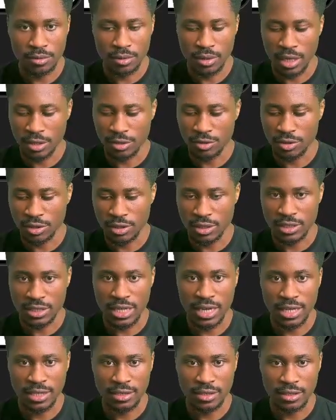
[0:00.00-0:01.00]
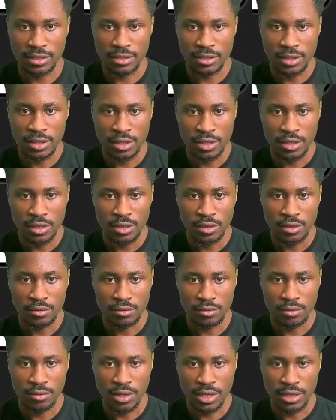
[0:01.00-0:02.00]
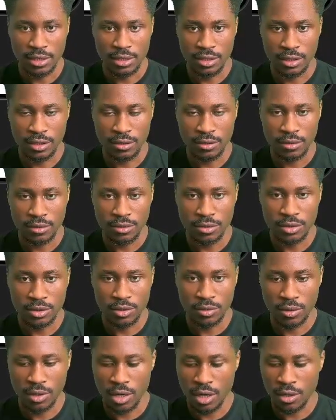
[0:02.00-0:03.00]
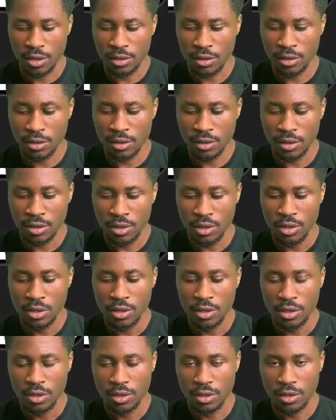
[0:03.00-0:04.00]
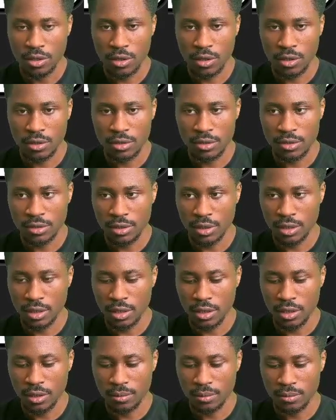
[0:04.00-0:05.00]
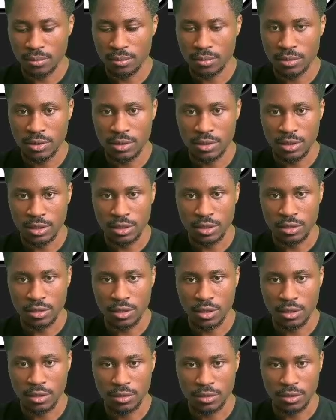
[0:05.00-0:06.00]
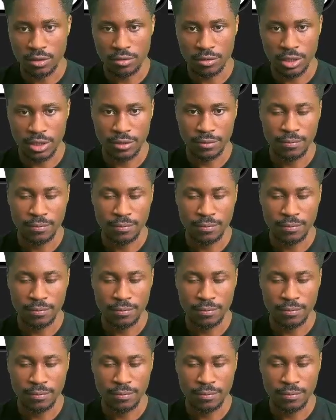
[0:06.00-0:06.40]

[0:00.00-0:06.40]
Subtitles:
Actually, let's add this right here. So color dot, let's say color dot green.